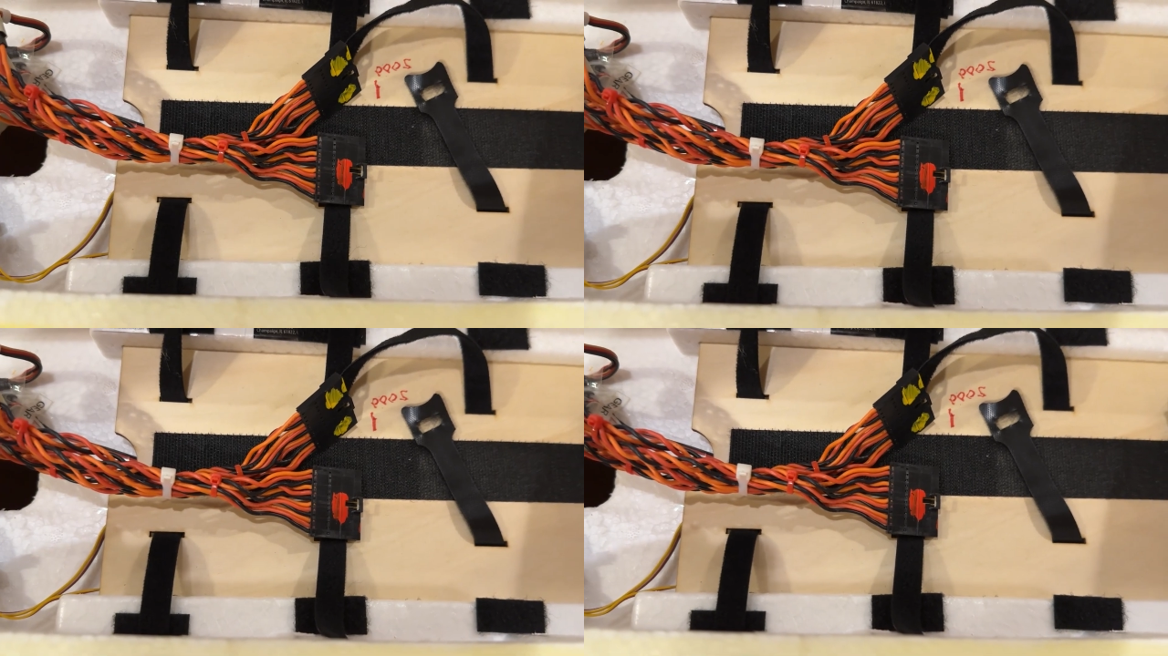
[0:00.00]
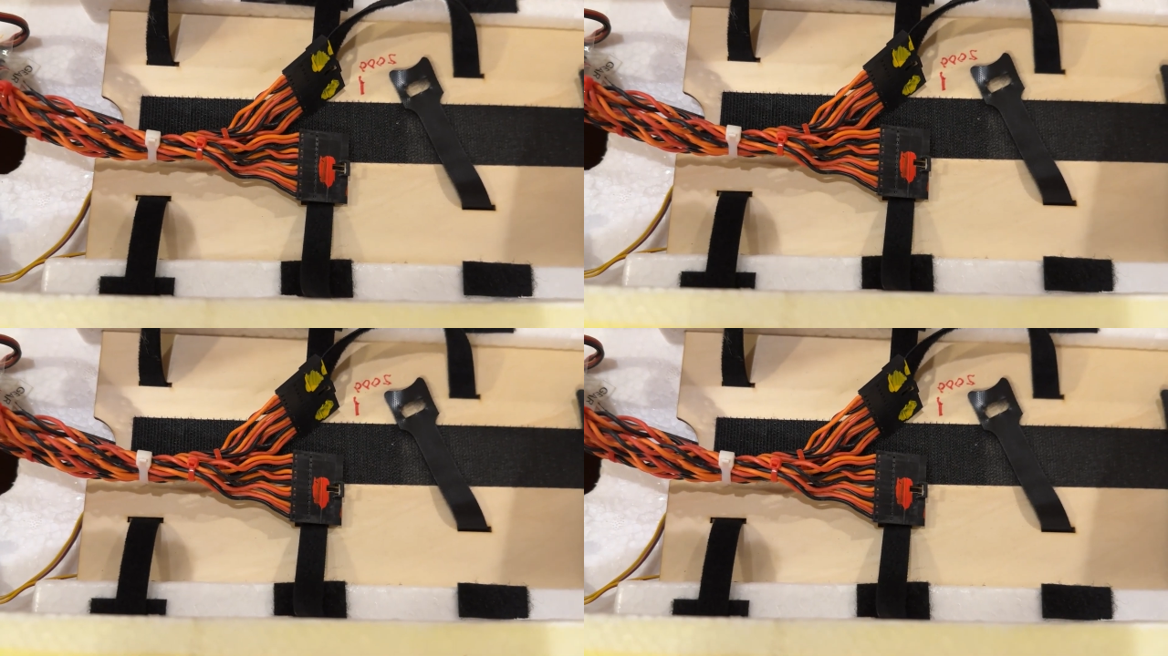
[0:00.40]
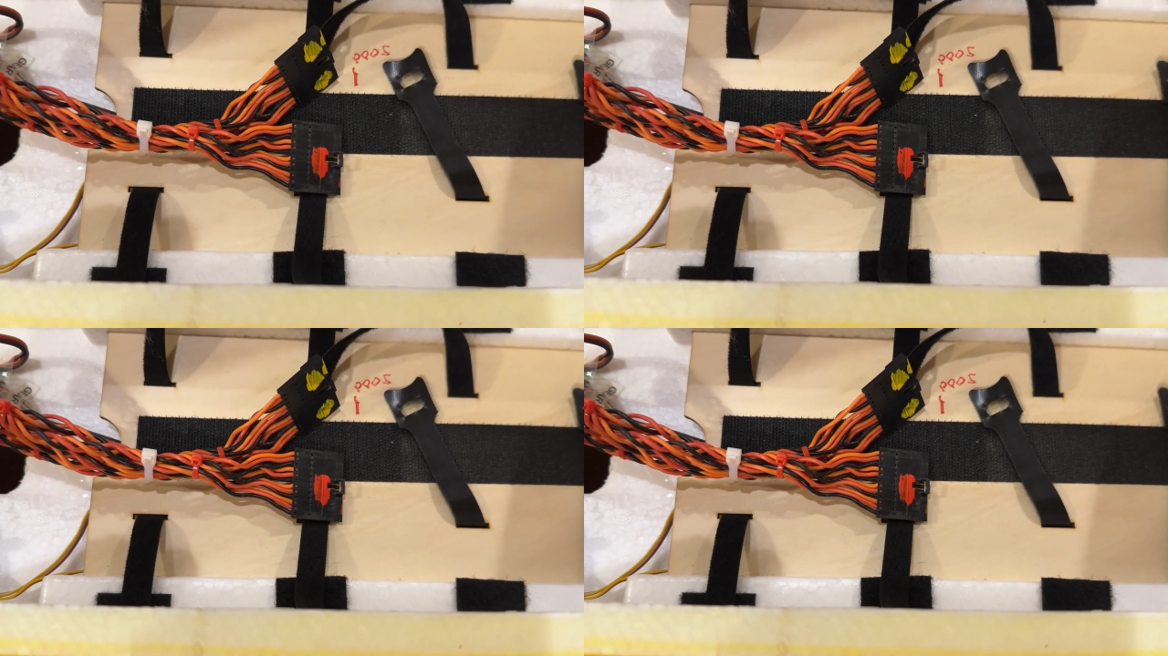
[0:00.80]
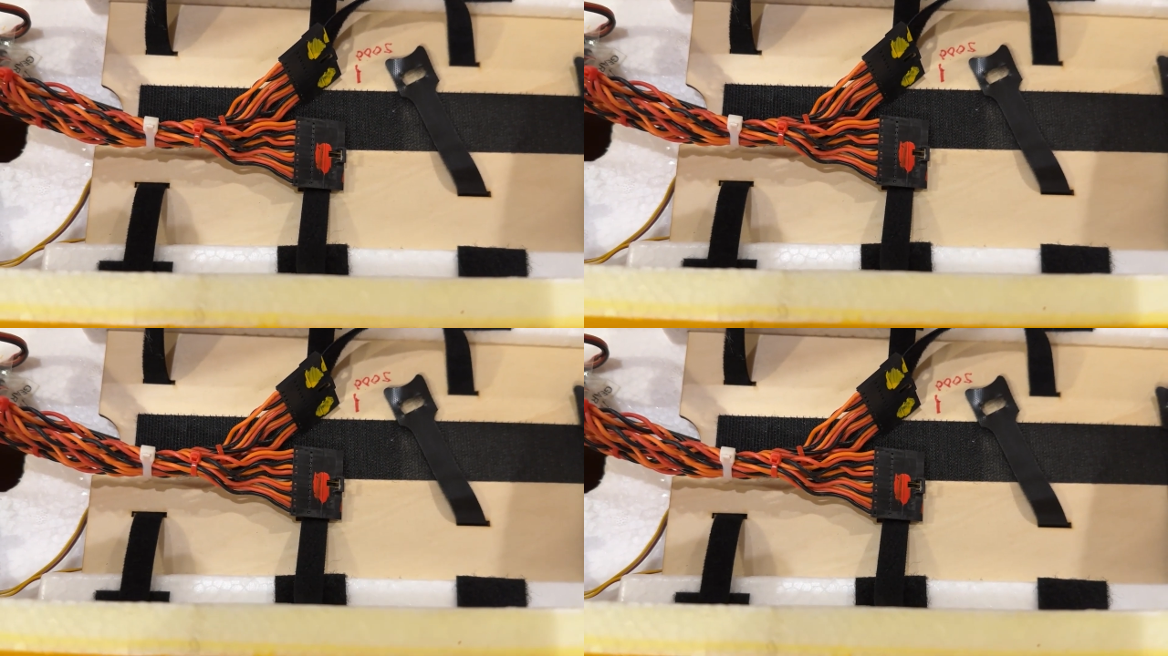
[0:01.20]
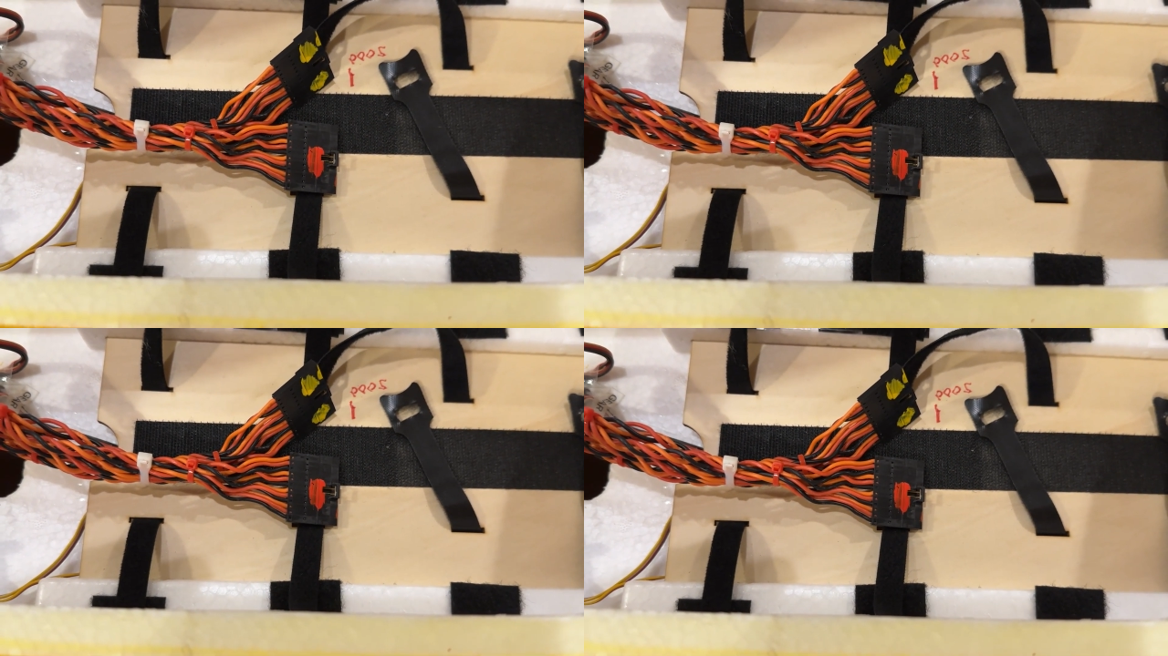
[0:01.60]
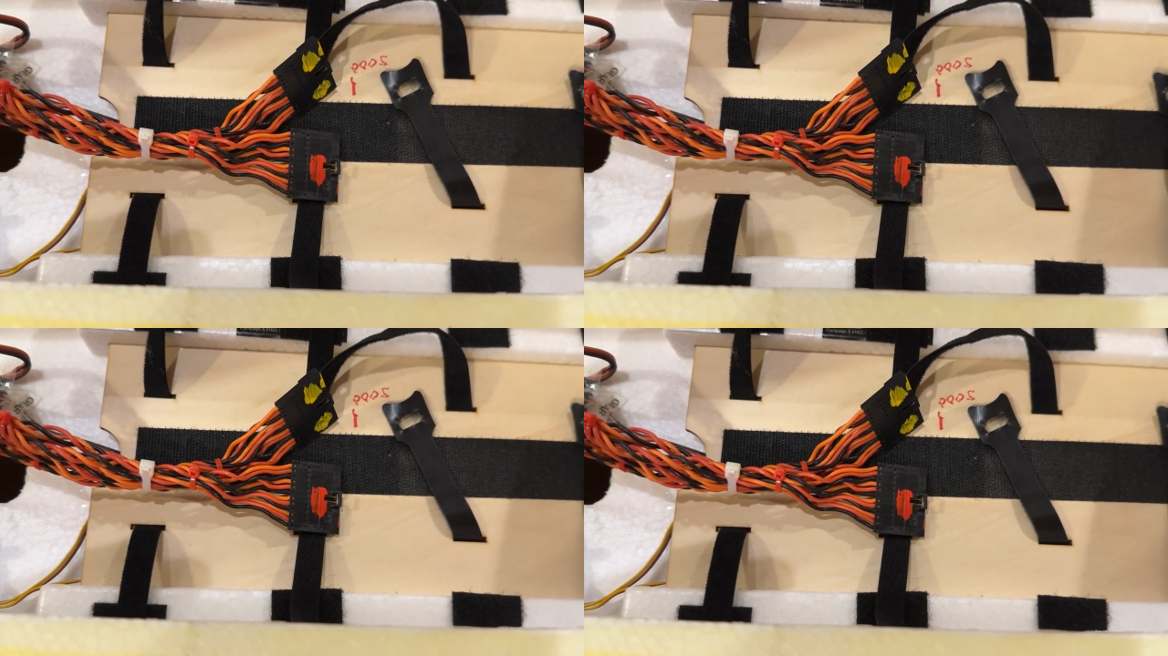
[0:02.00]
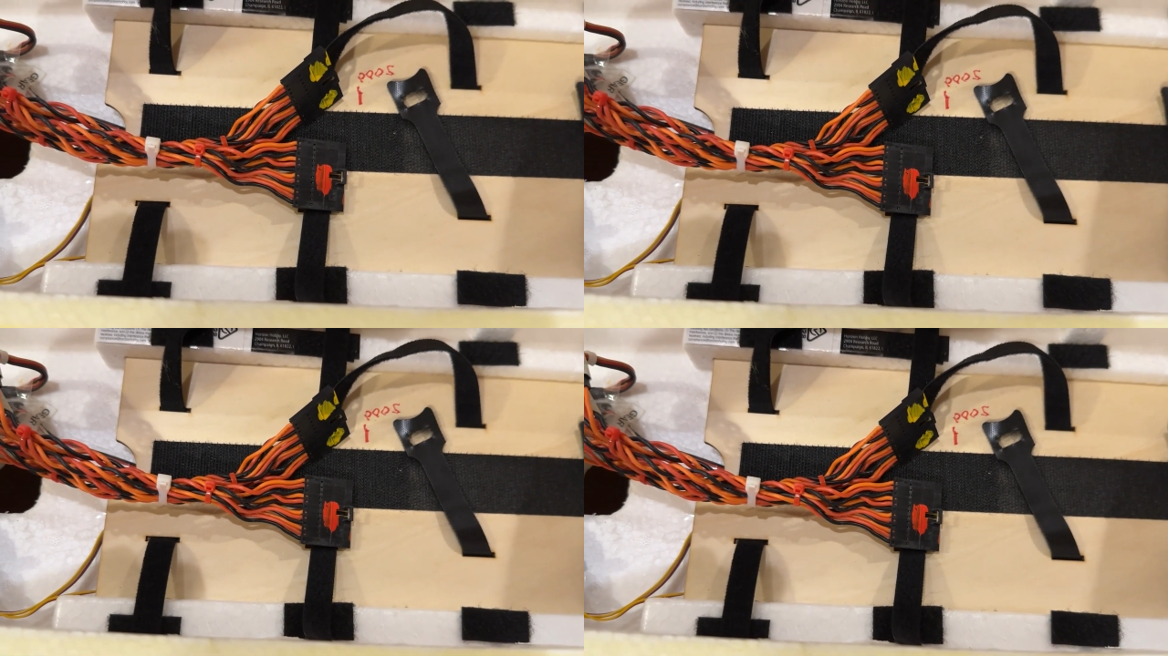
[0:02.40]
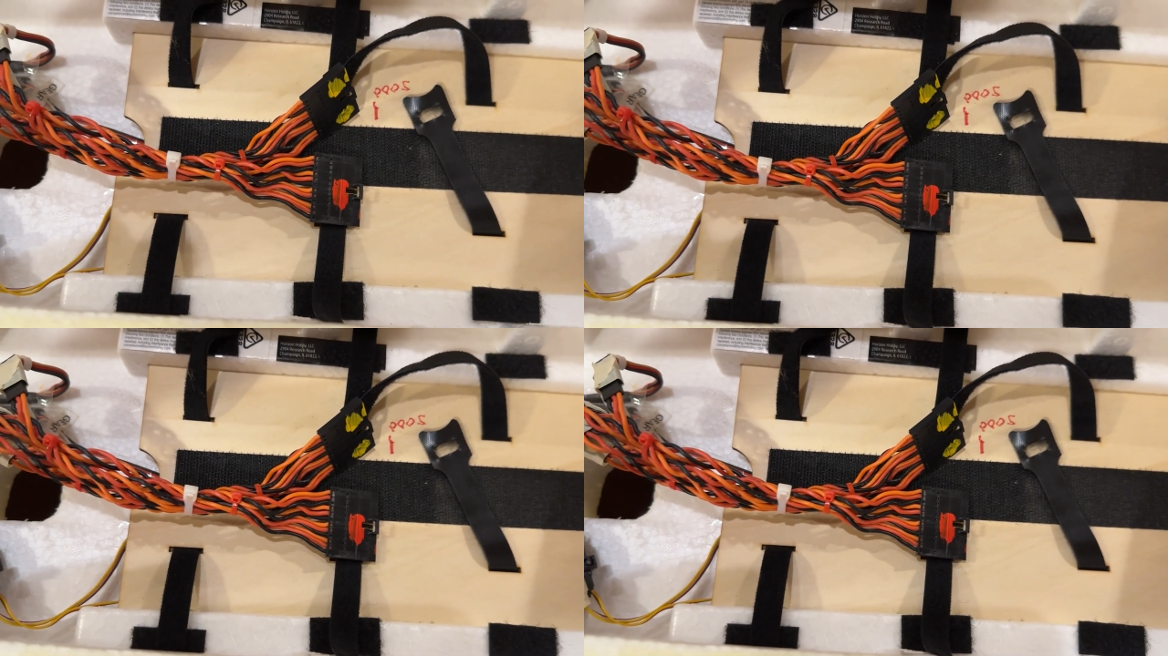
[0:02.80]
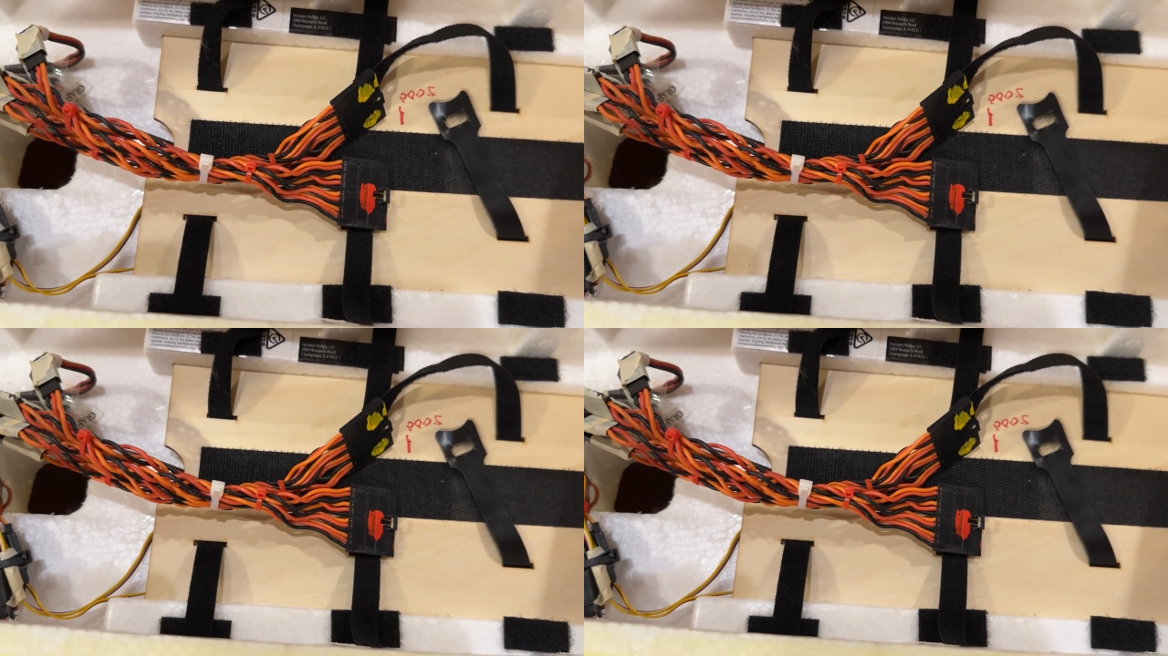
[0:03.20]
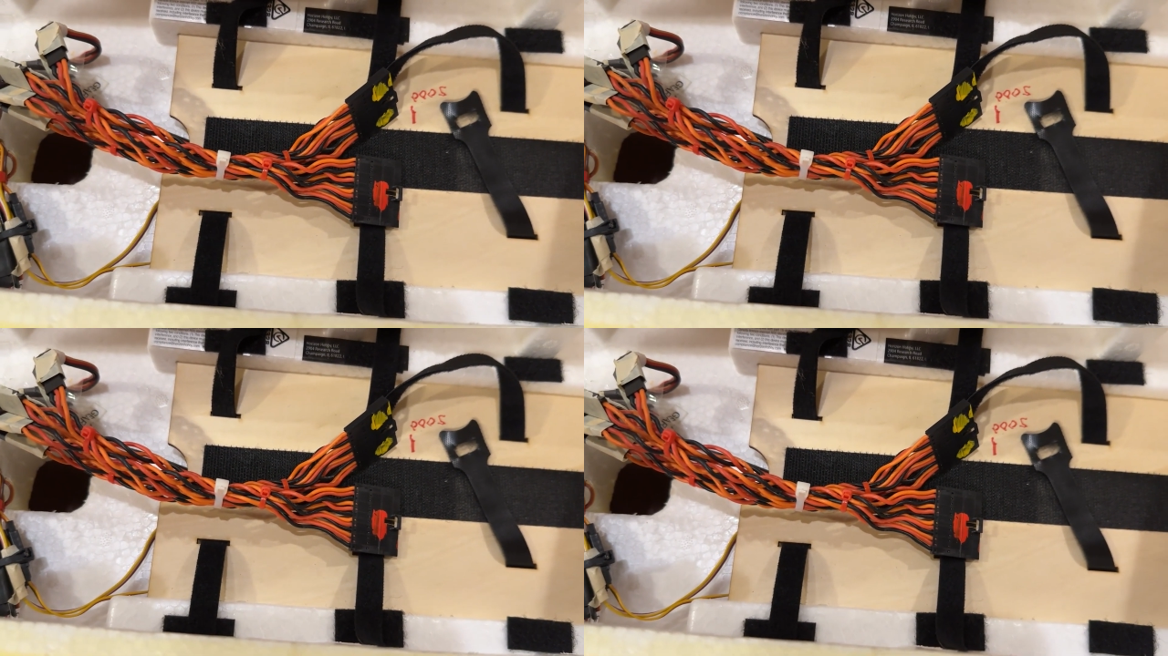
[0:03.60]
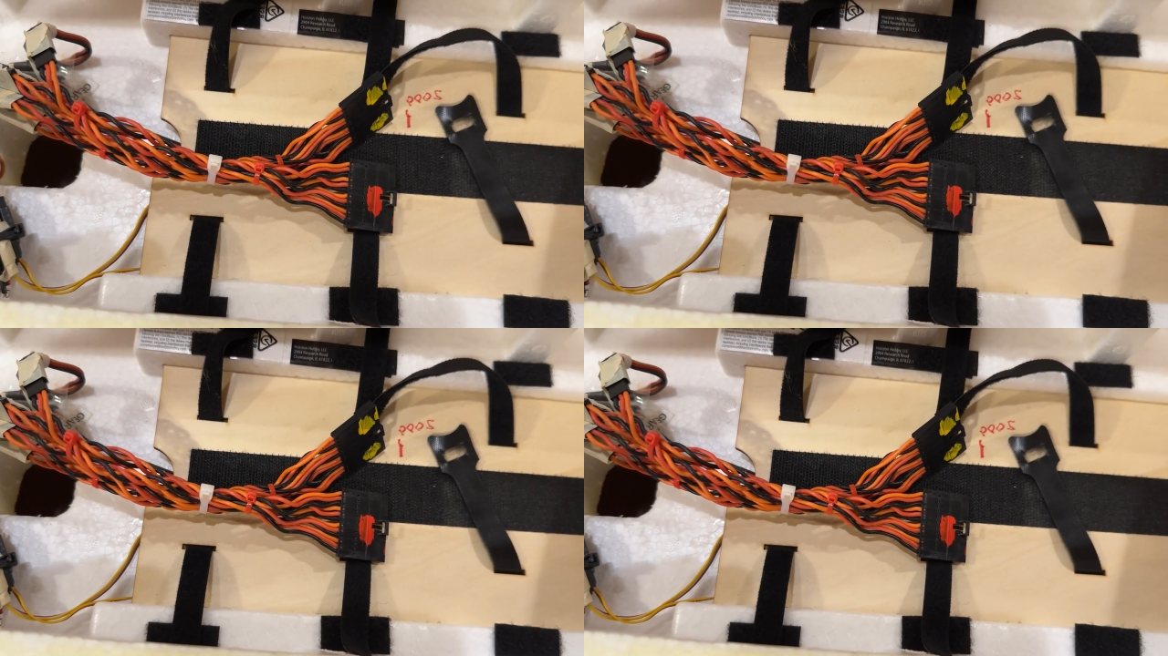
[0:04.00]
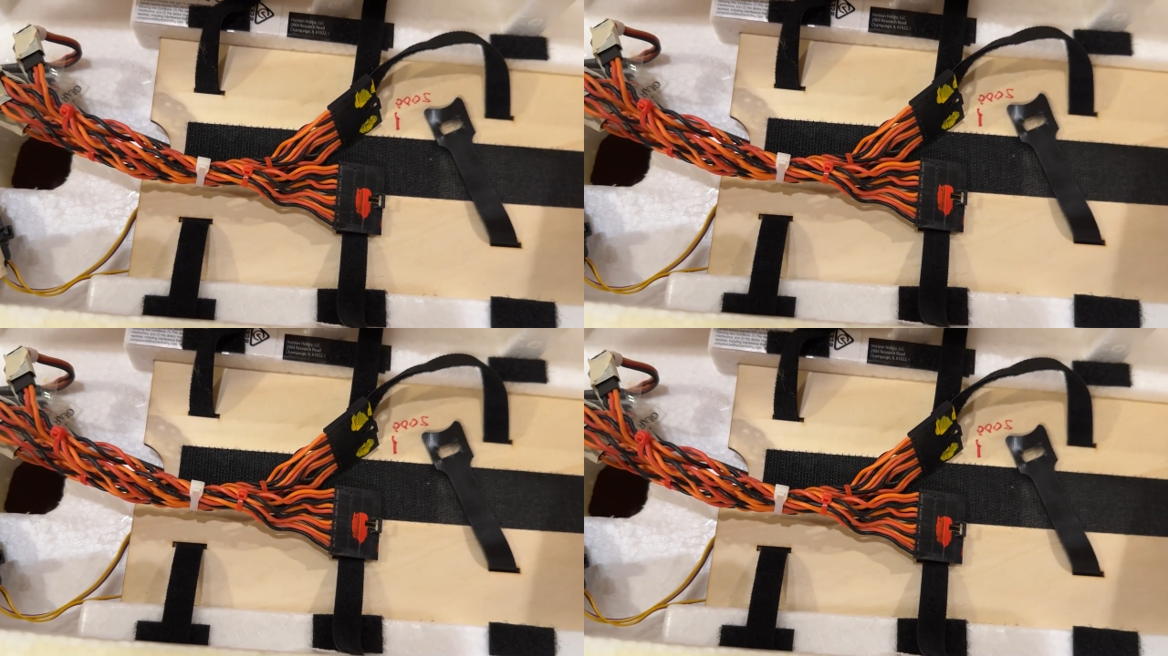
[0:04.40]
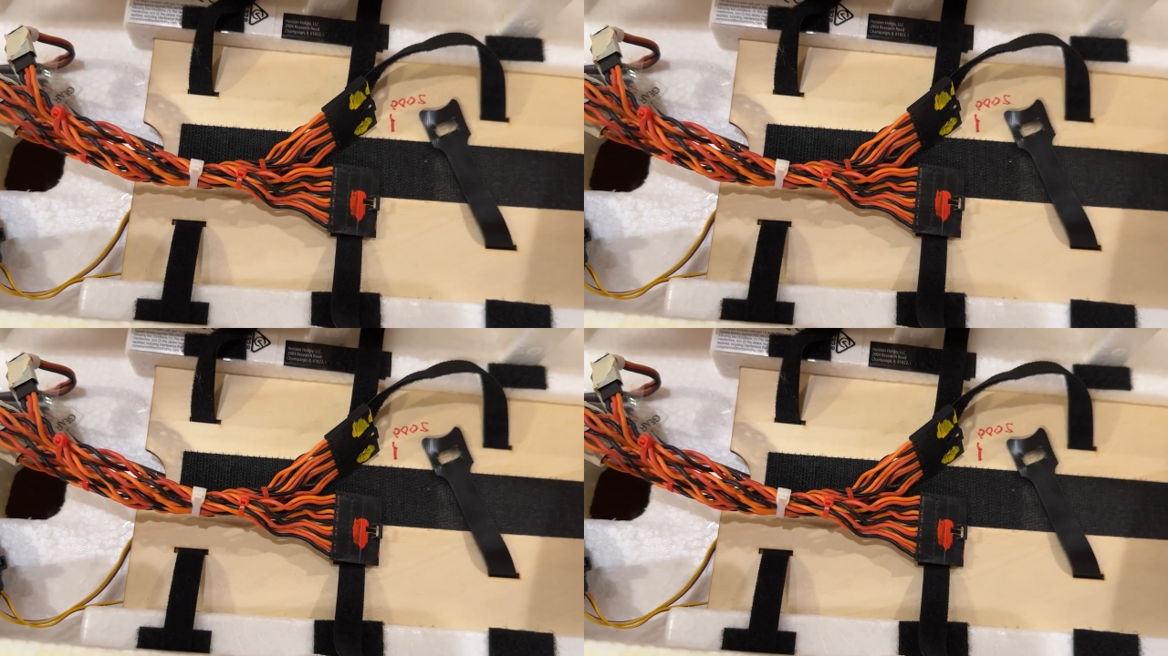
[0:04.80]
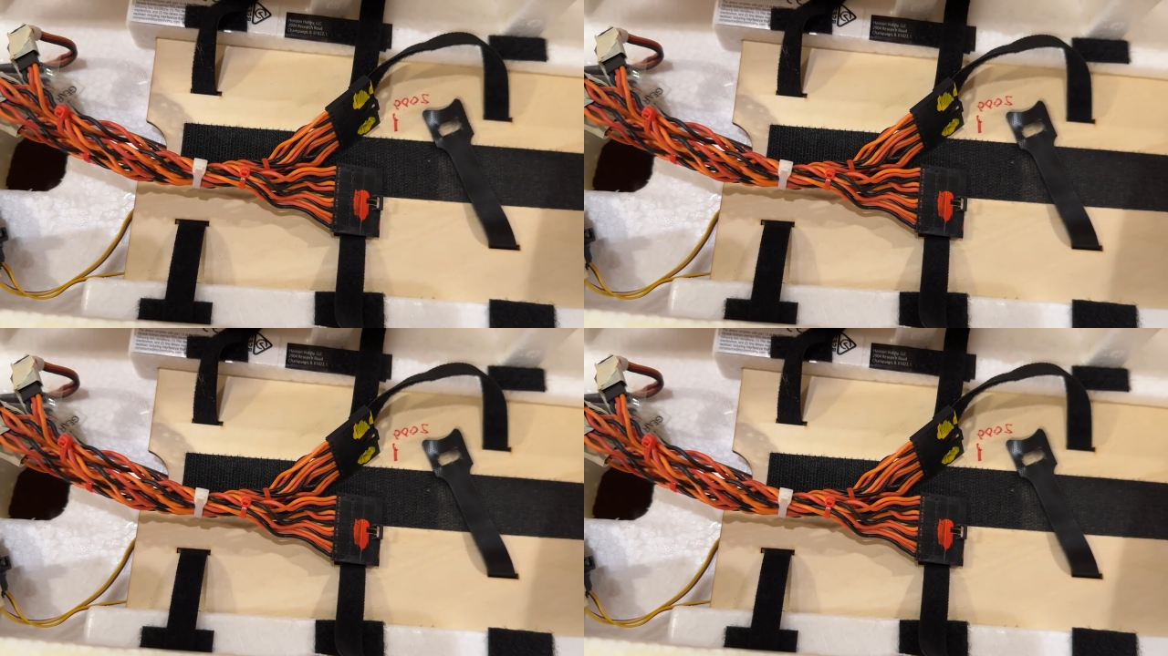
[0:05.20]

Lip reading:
[unreadable: no face in view]